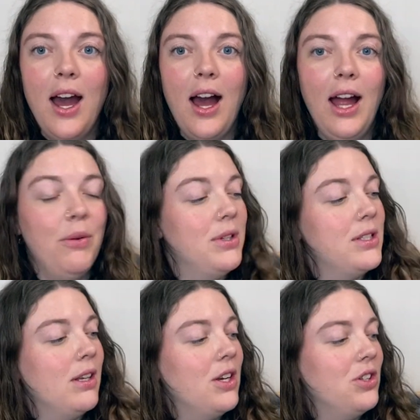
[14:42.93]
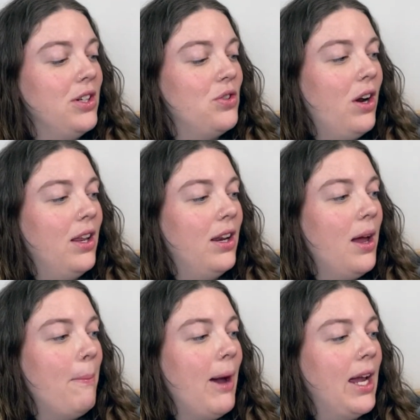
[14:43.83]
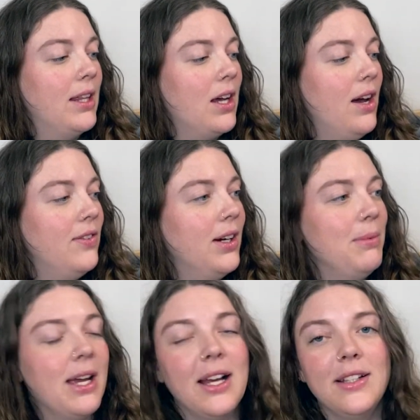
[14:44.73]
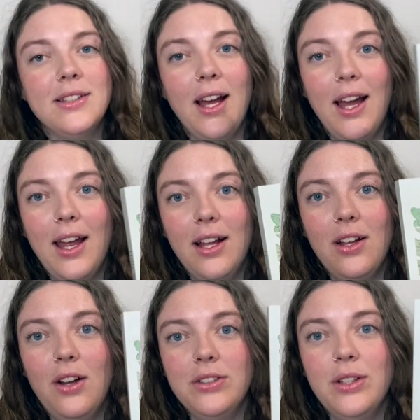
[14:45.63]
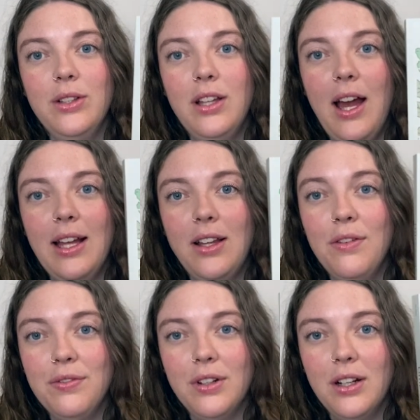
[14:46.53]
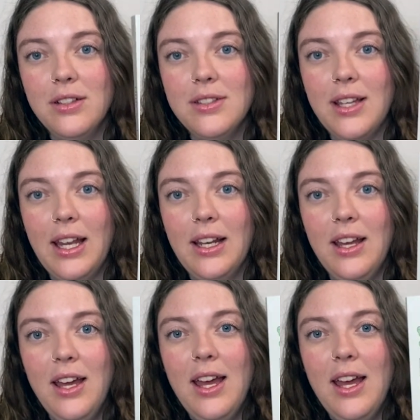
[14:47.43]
I was initially drawn in by the cover because I love ferns, and